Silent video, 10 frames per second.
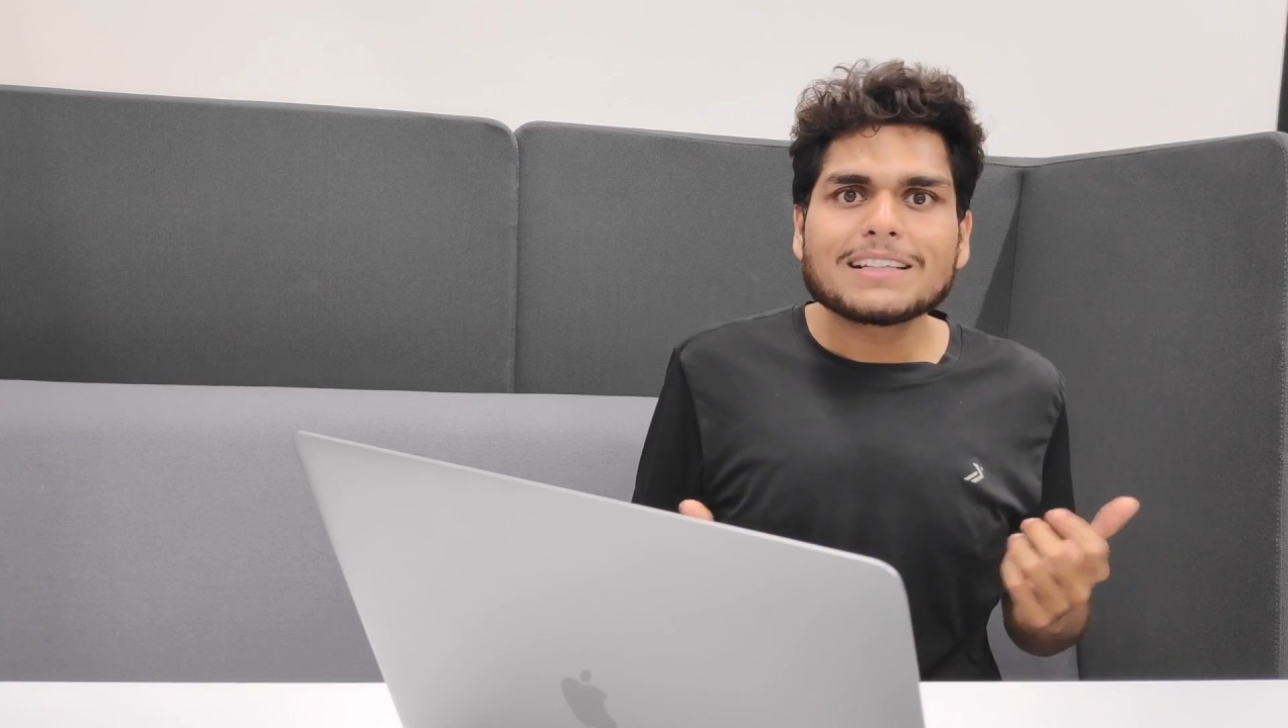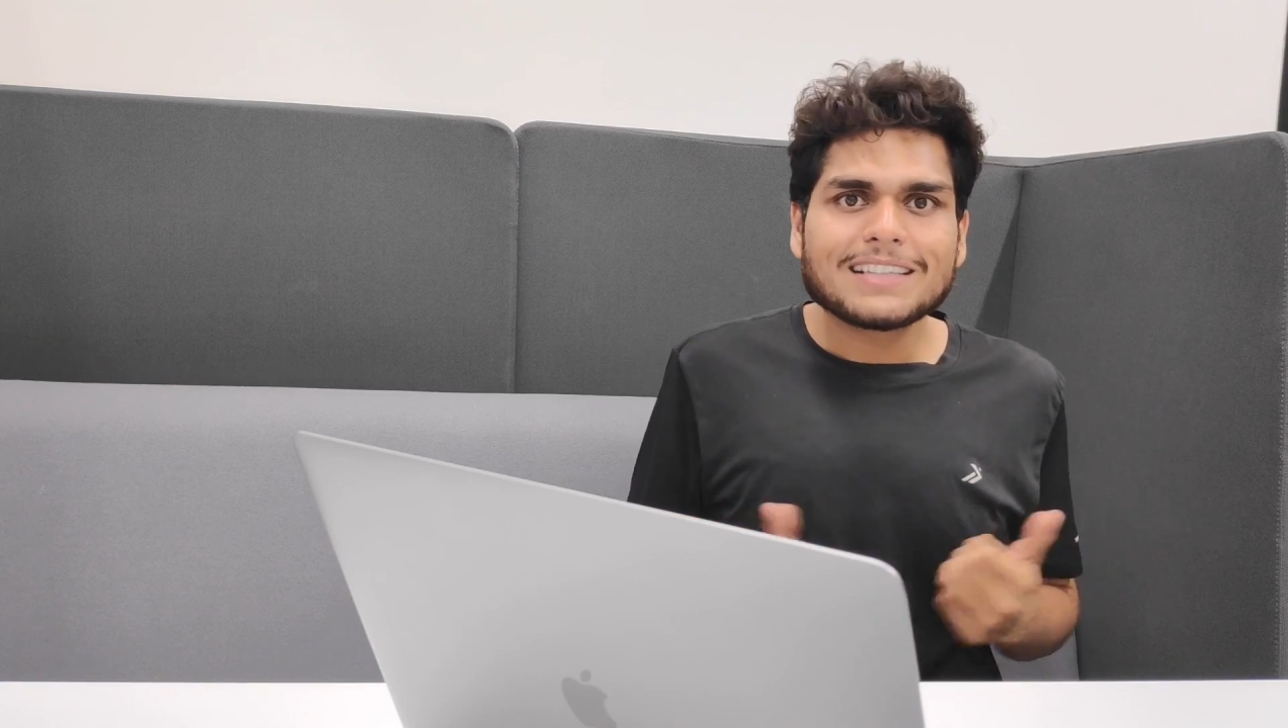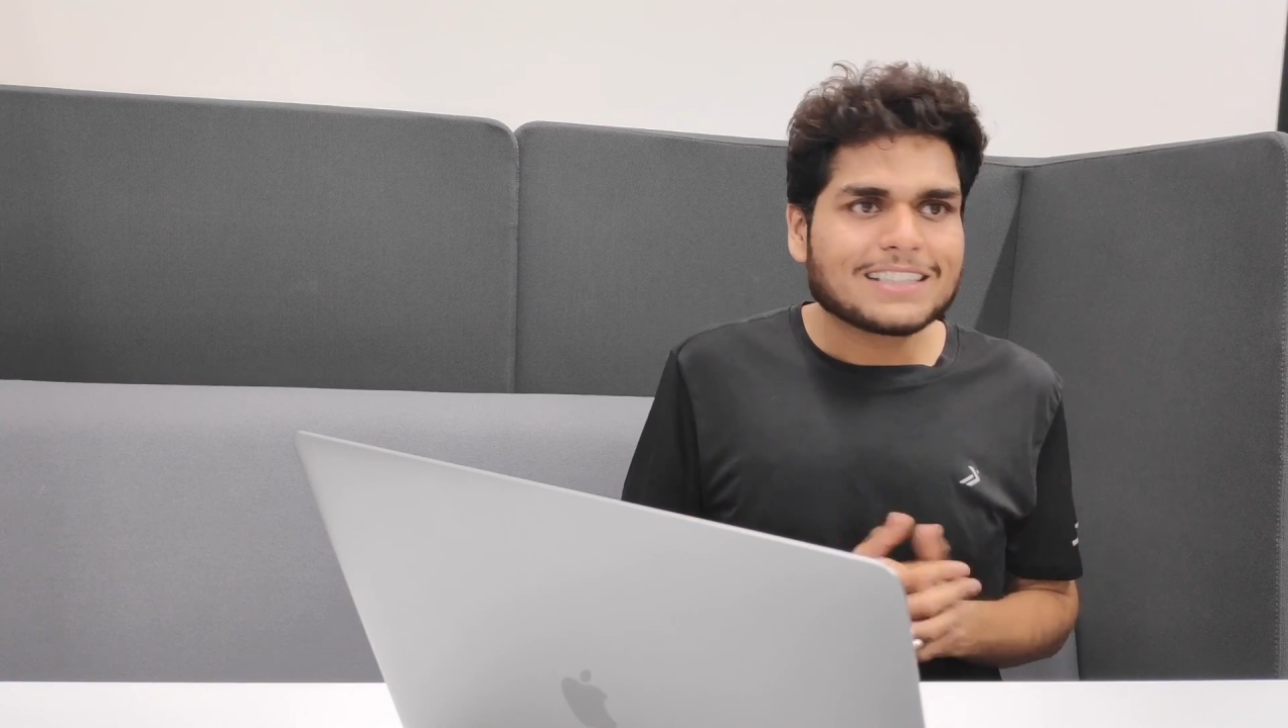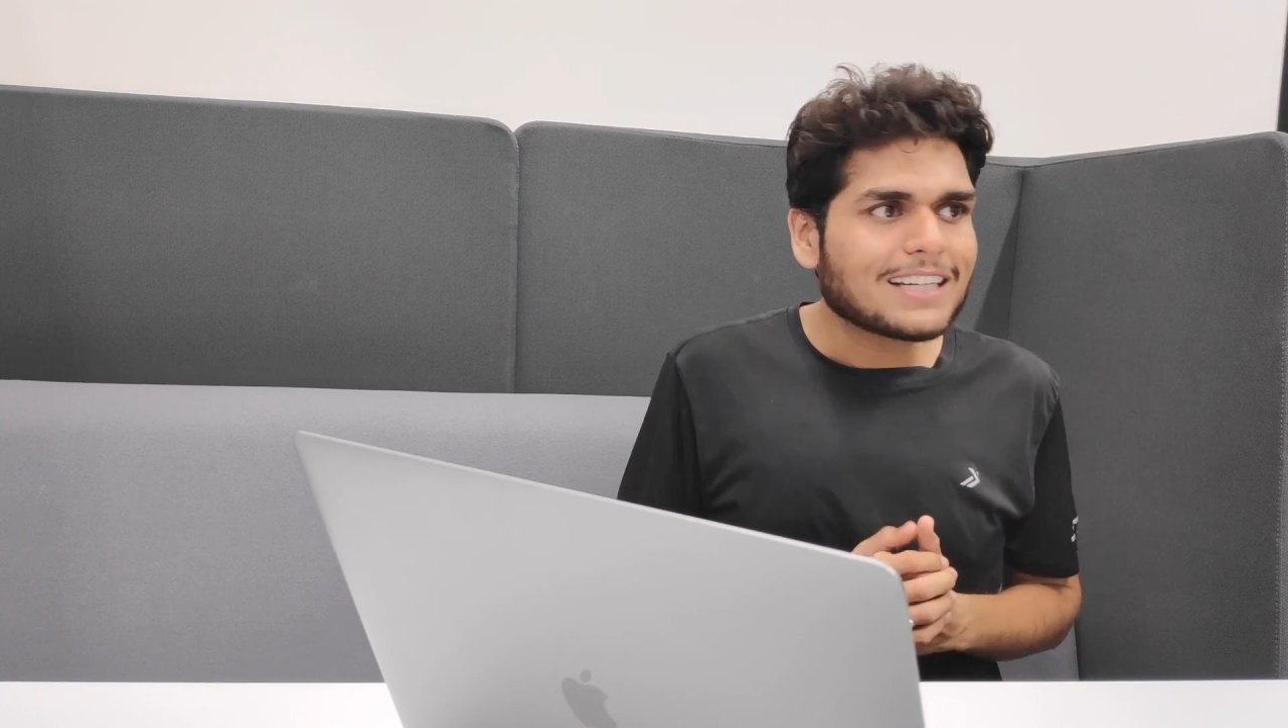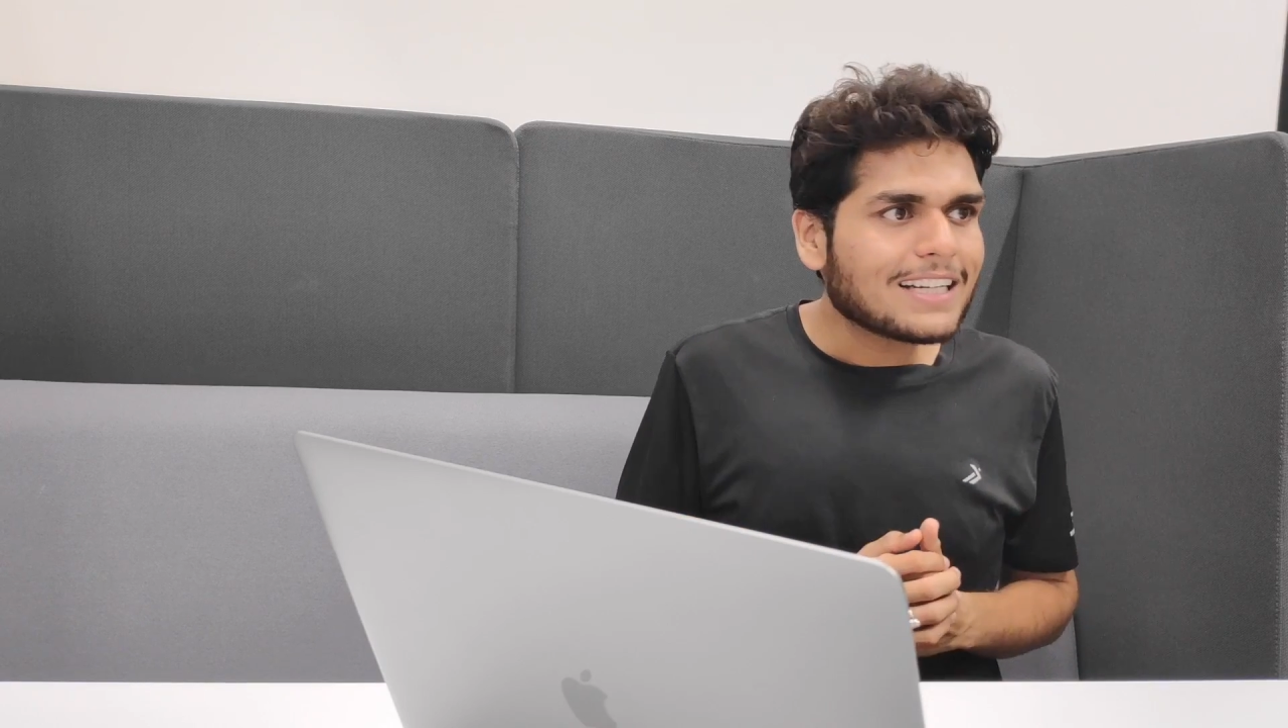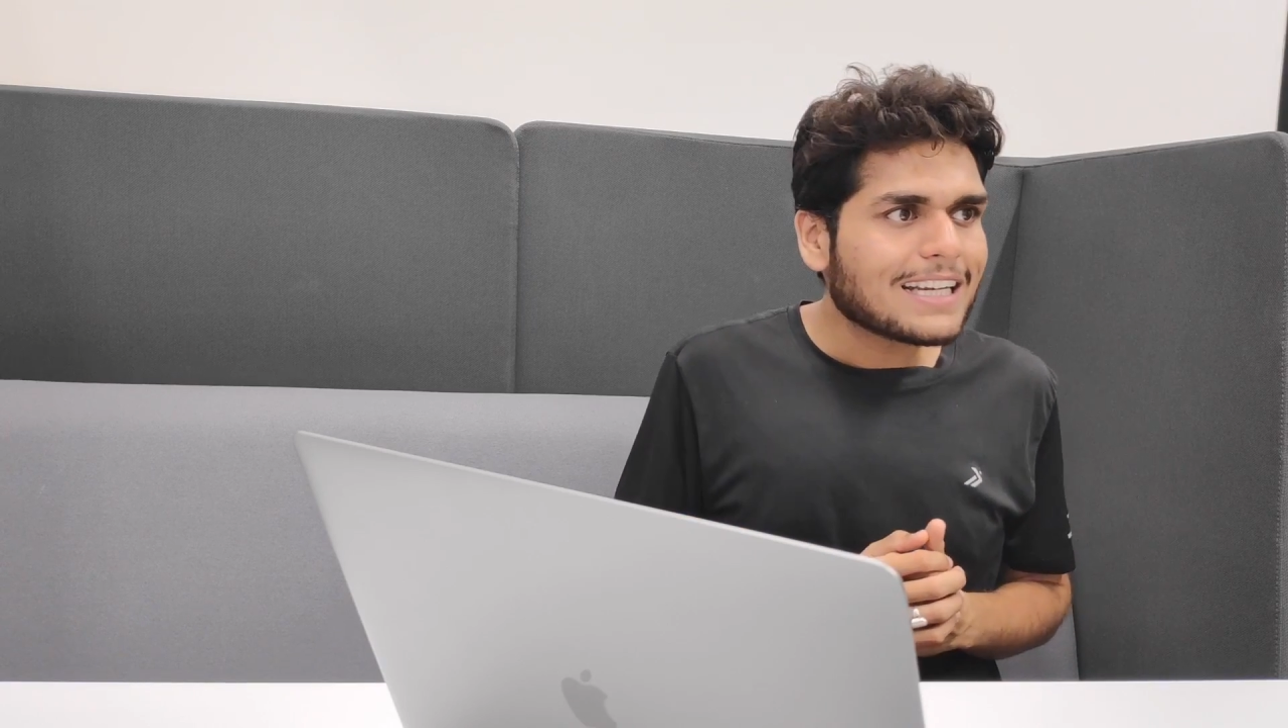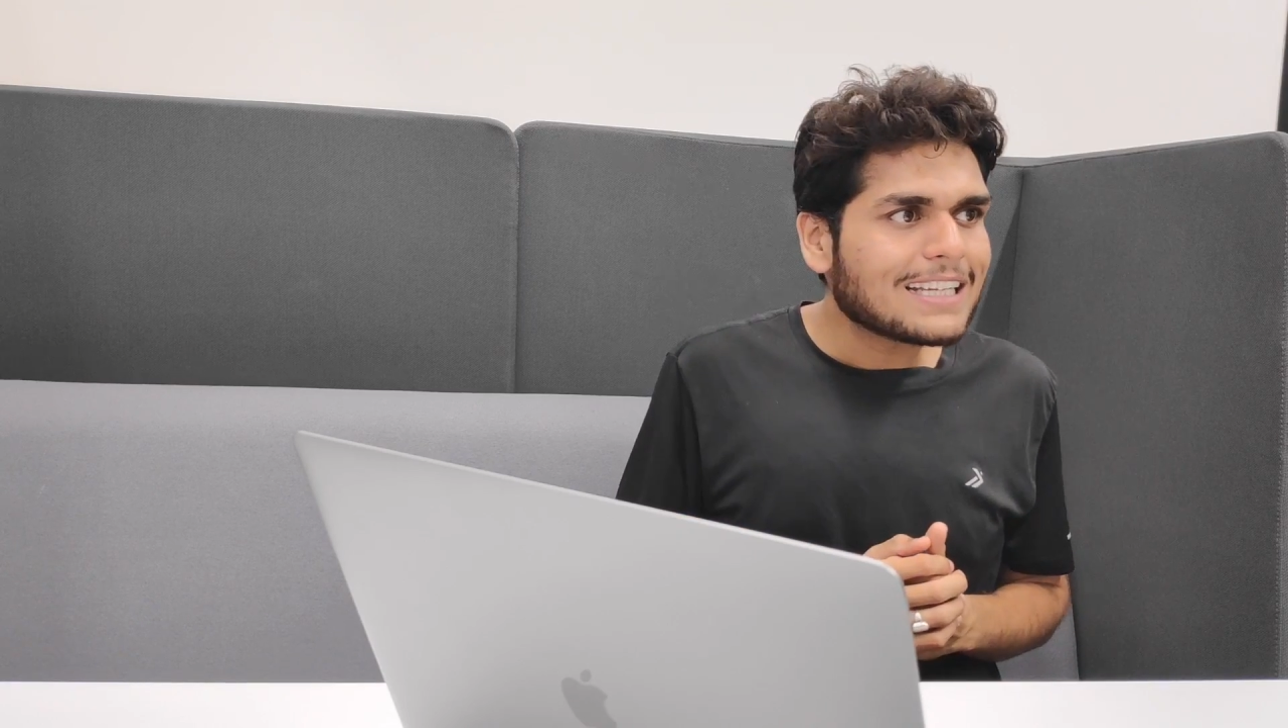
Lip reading: session